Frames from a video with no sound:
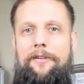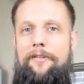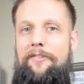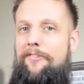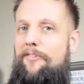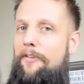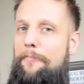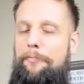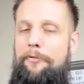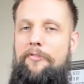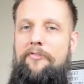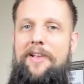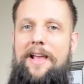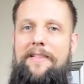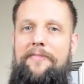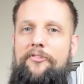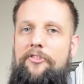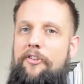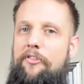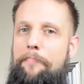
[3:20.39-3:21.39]
Simple as
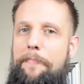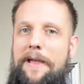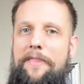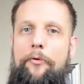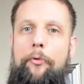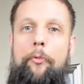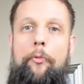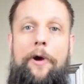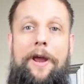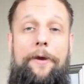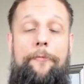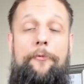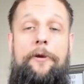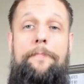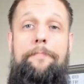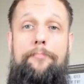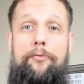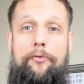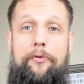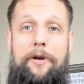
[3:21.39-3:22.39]
that, just by the way
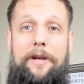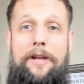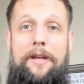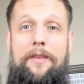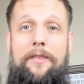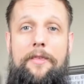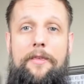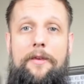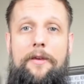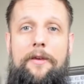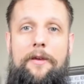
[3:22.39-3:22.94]
we breathe,